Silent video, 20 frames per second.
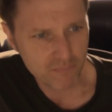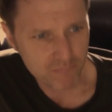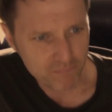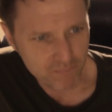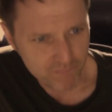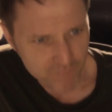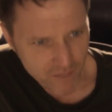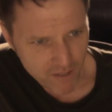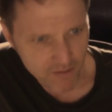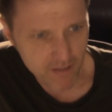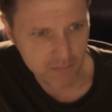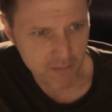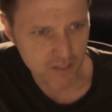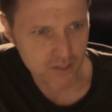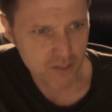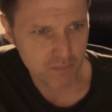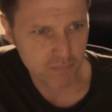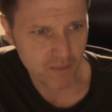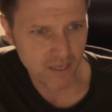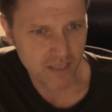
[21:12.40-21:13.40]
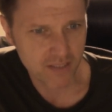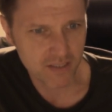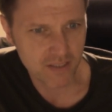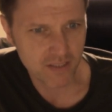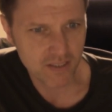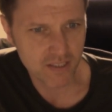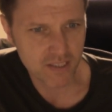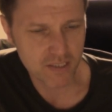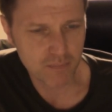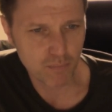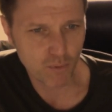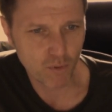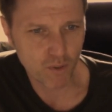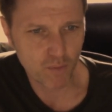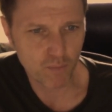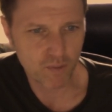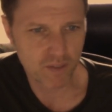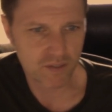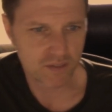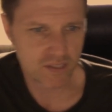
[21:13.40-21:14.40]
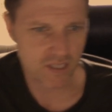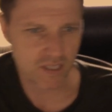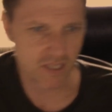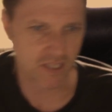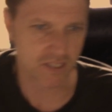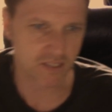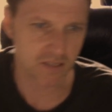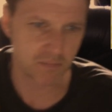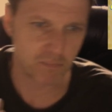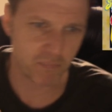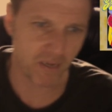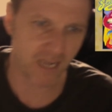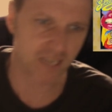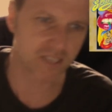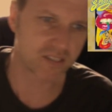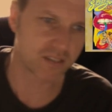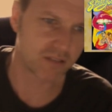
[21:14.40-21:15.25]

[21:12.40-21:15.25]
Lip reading: very much a band at this point, with Dearce and Baxter and